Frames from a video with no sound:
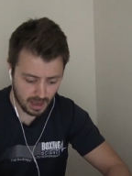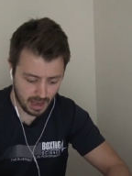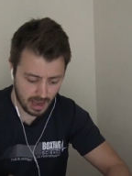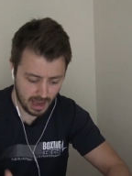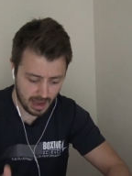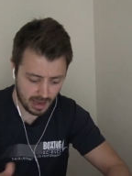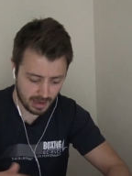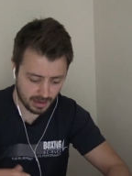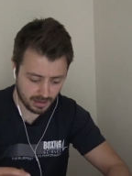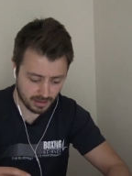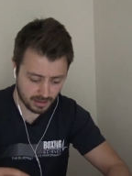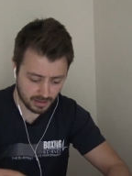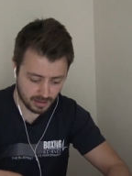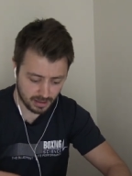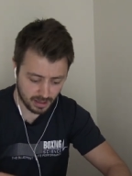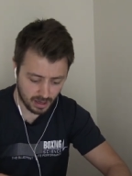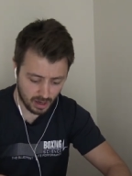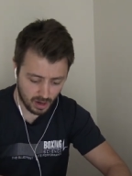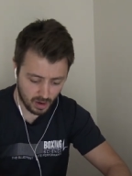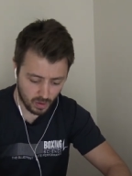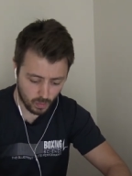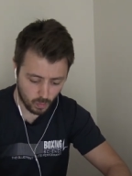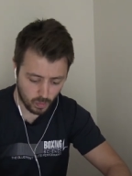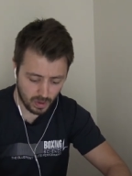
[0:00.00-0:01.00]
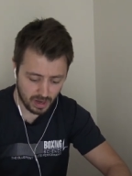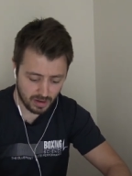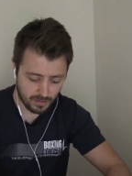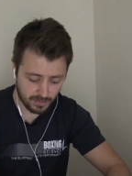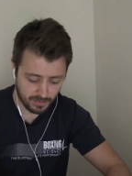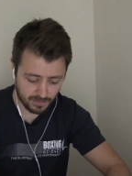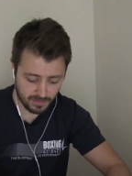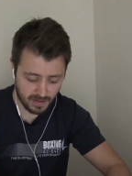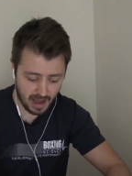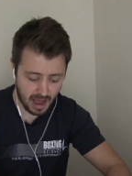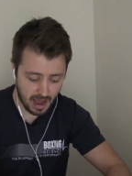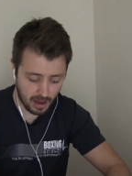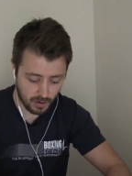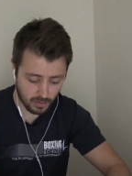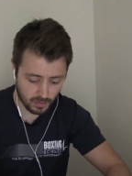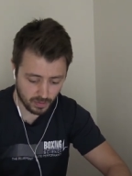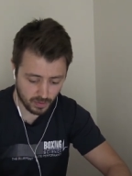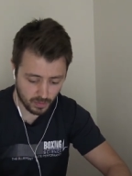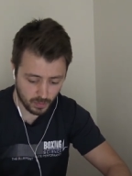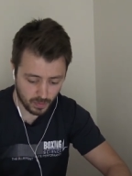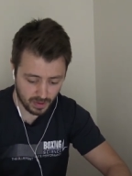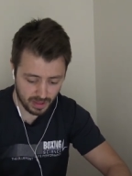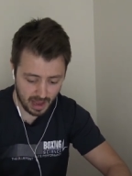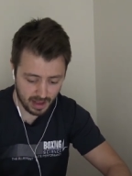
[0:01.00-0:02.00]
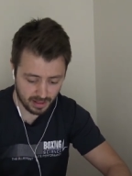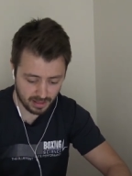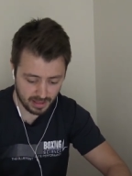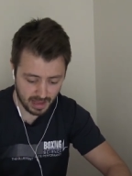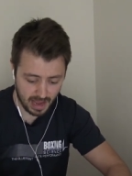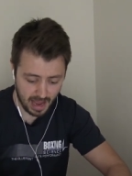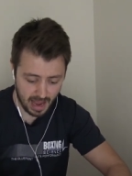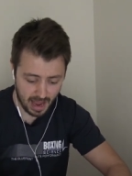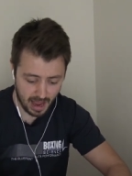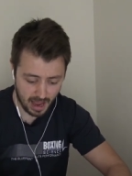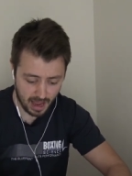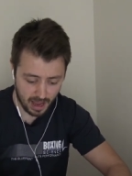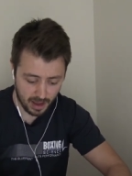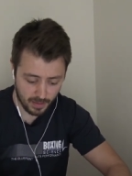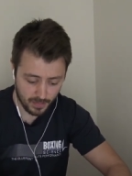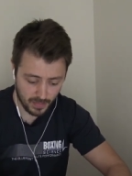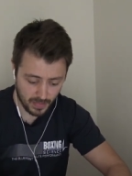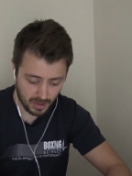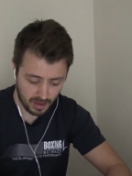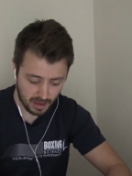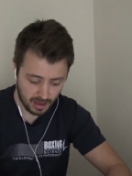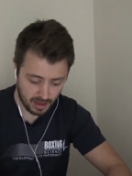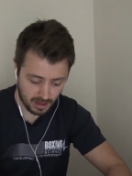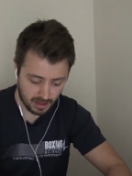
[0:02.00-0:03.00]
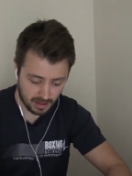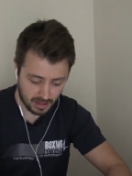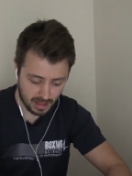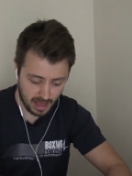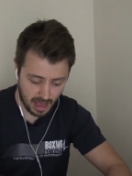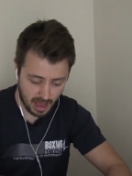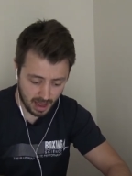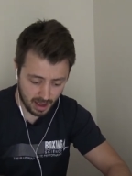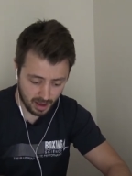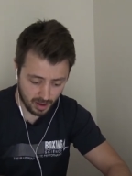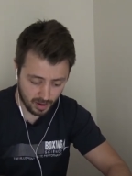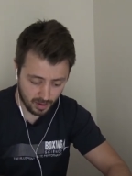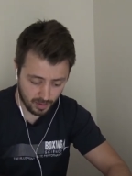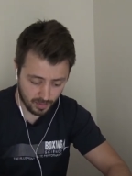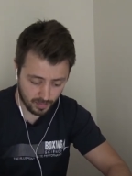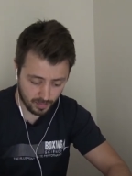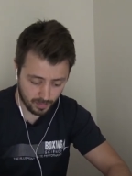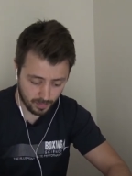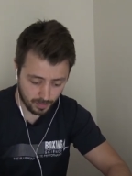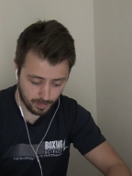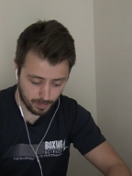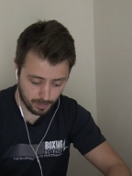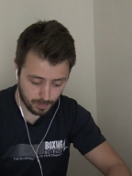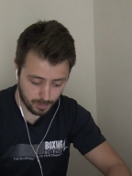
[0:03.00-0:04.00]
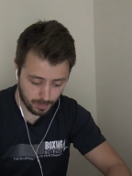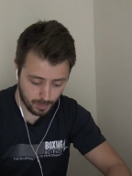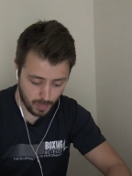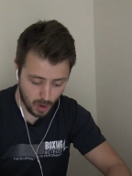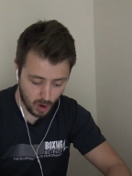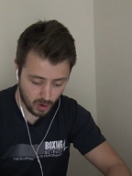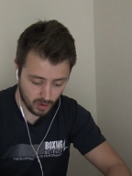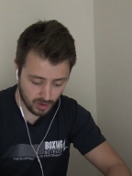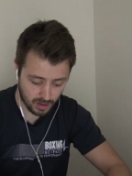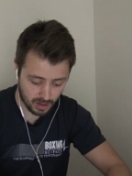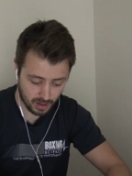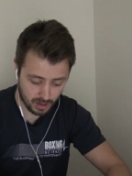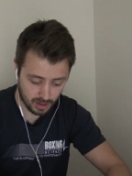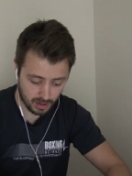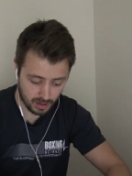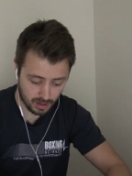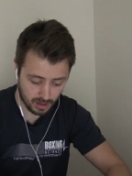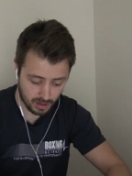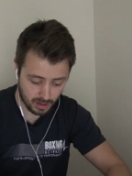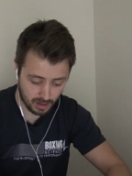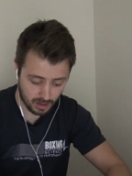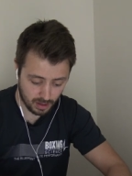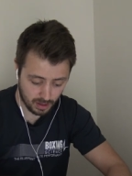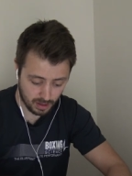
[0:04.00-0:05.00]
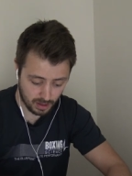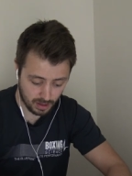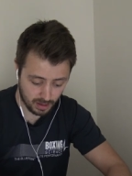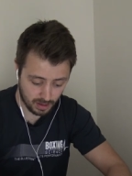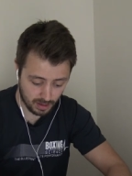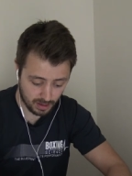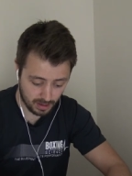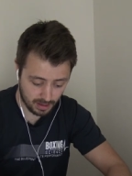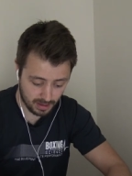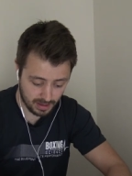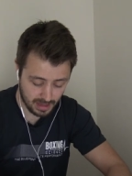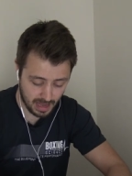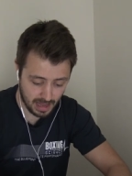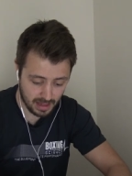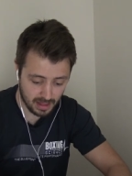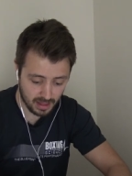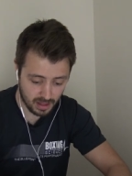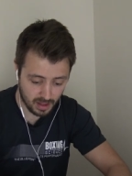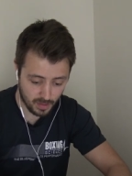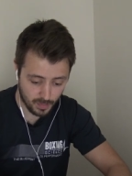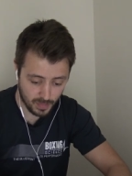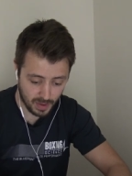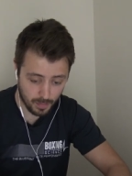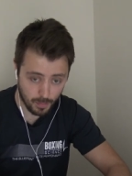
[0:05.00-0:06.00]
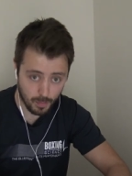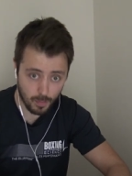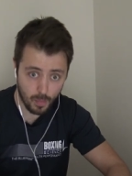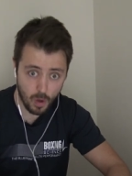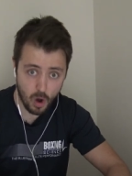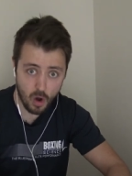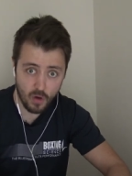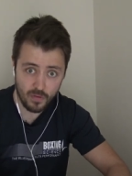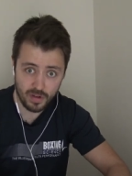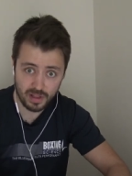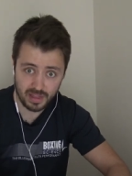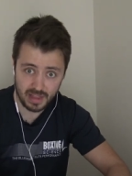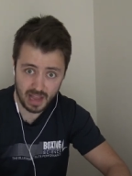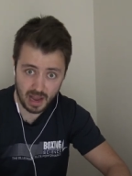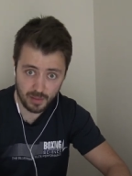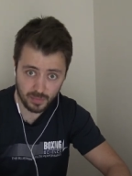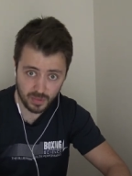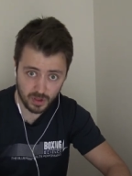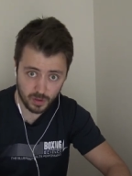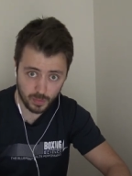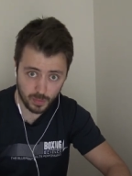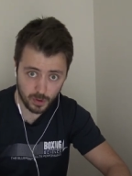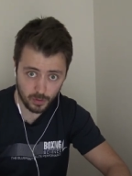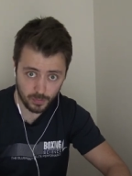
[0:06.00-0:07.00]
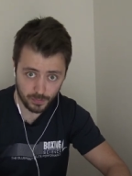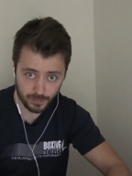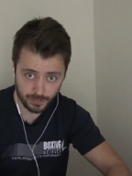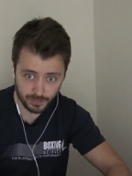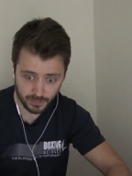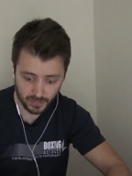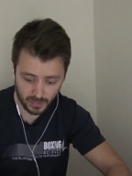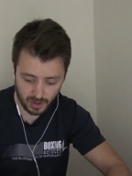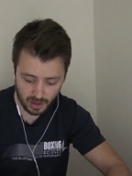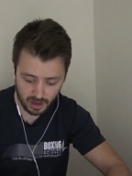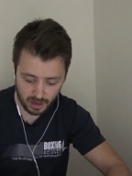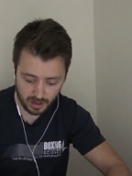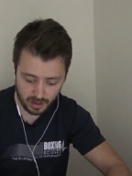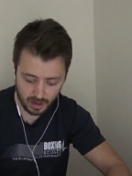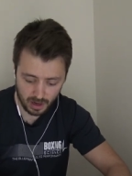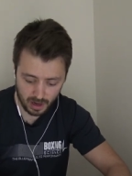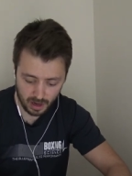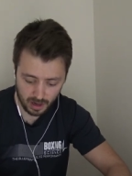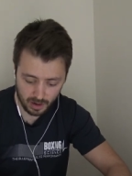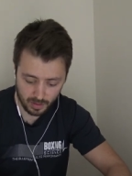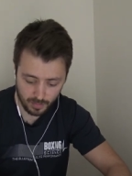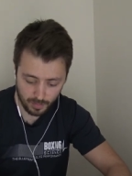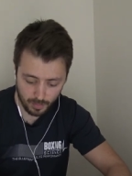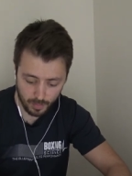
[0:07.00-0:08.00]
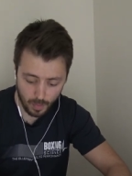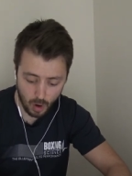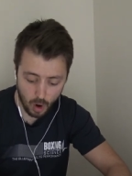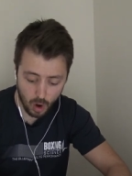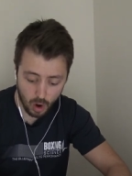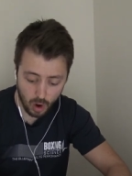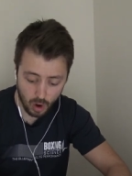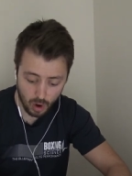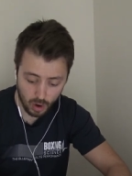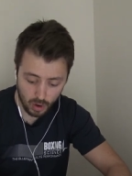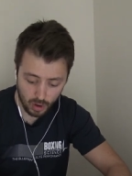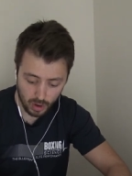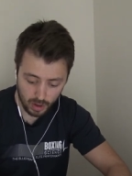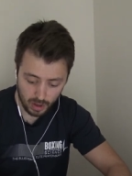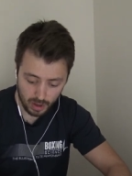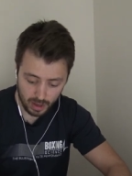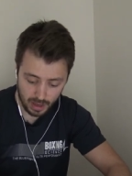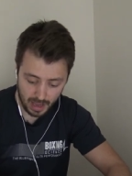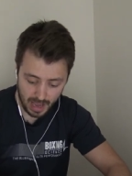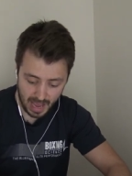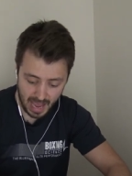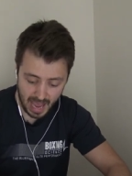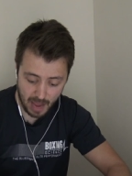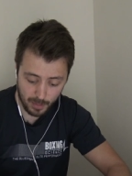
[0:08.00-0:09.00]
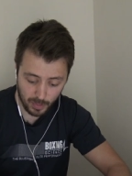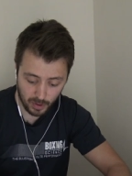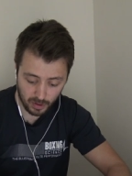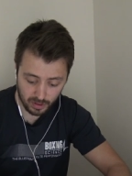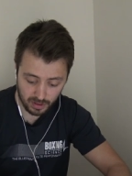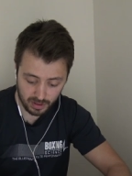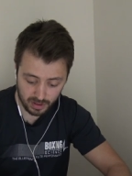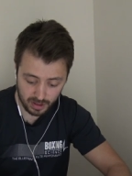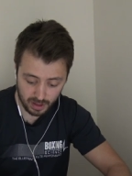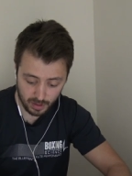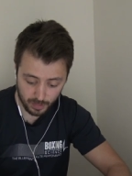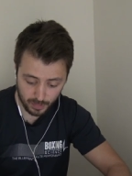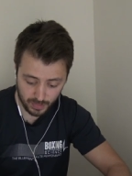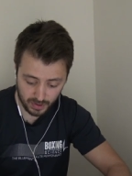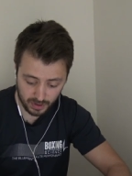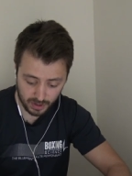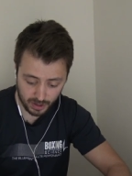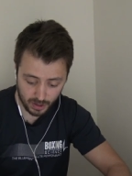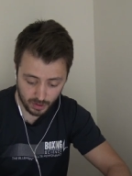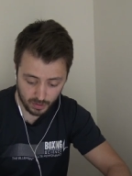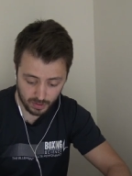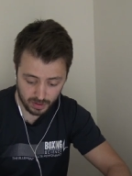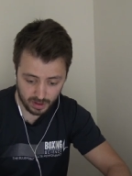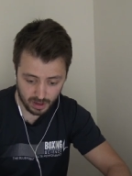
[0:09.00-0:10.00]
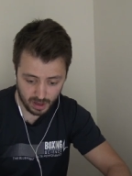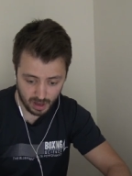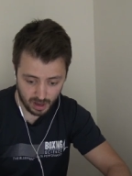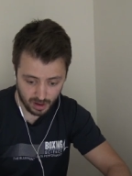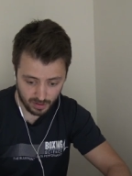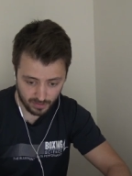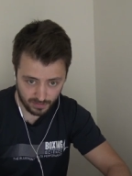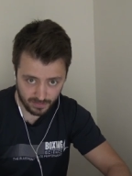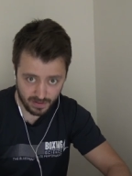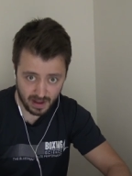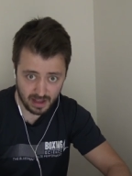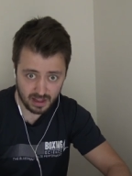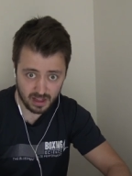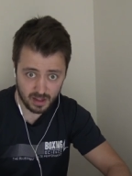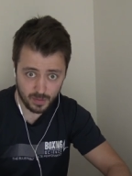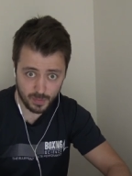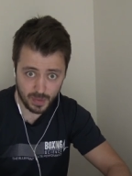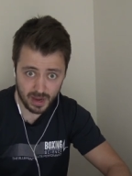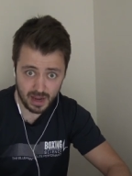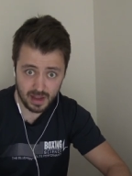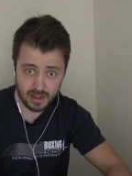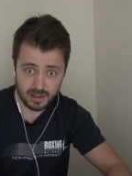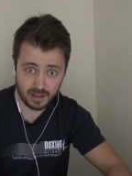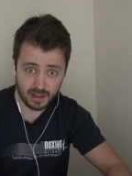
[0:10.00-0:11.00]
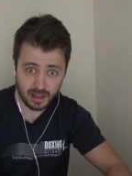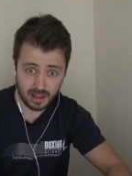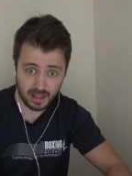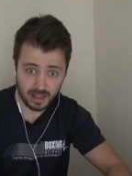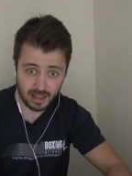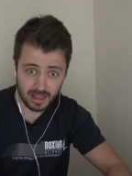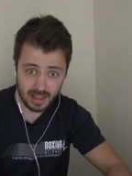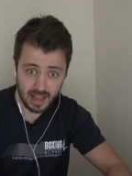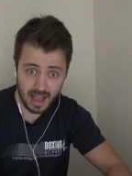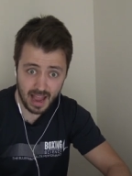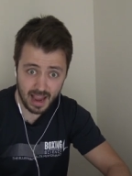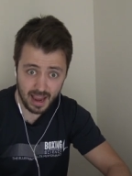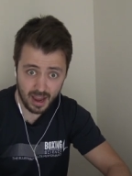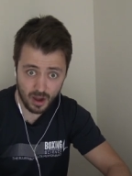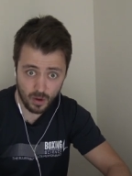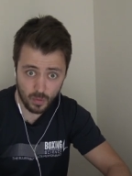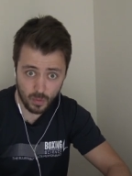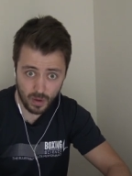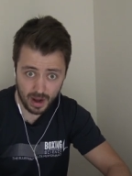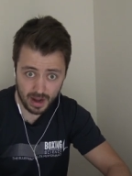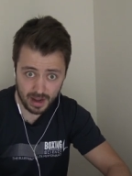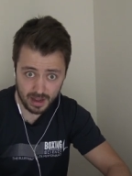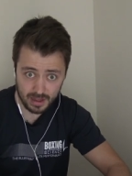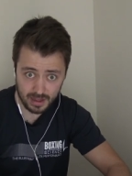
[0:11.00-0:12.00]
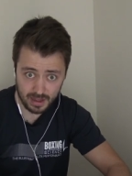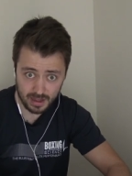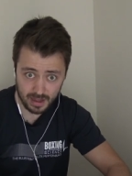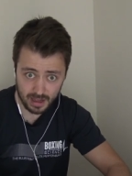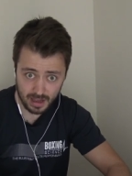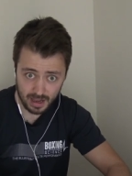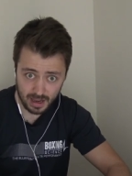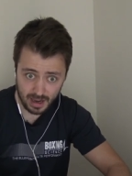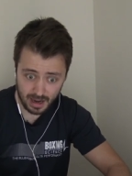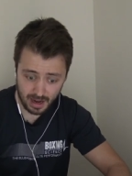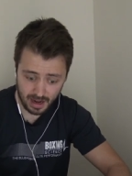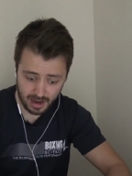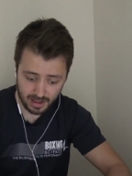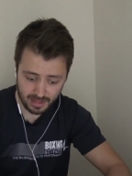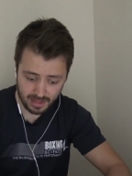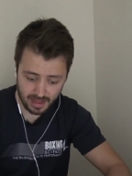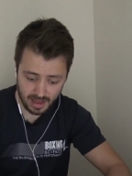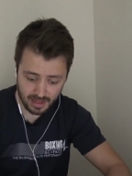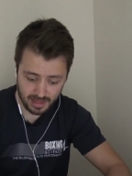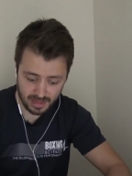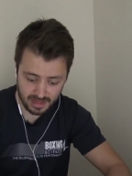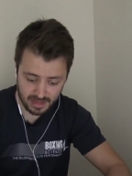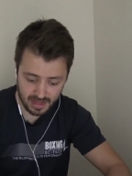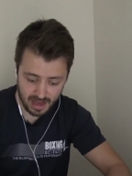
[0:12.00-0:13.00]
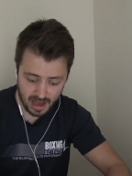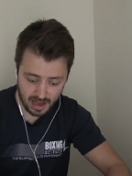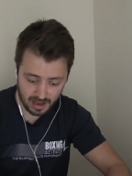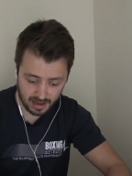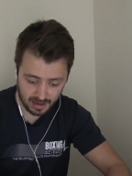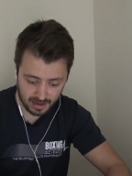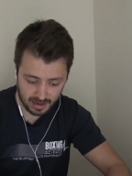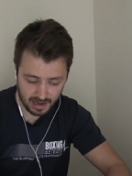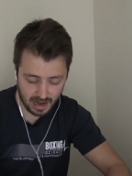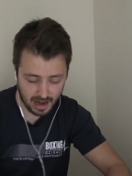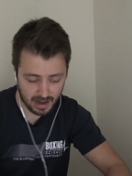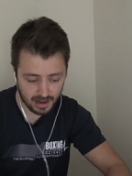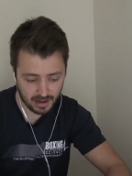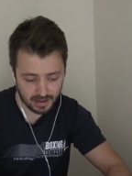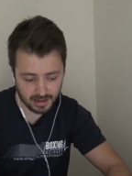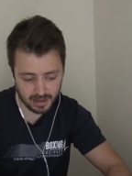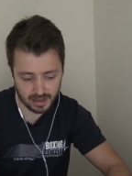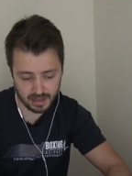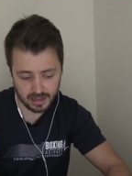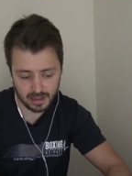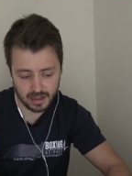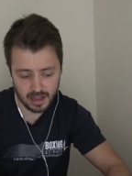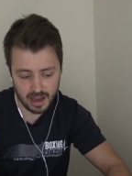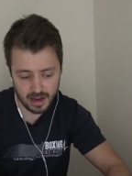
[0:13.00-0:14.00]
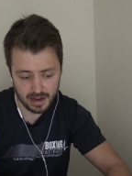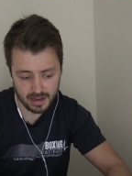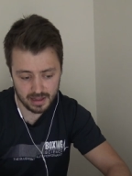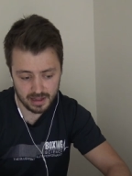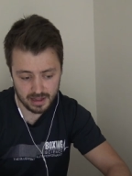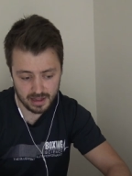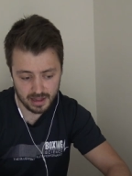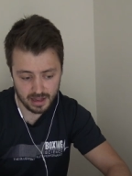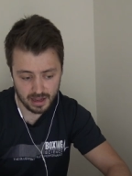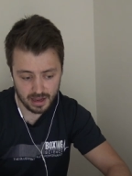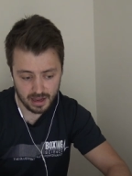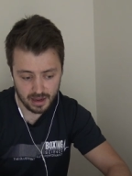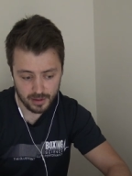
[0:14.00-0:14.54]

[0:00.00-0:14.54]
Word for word: And we found with our data is that boxers tend to be more adaptable and, and more able to produce fast speeds at the lighter weights and then that kind of declines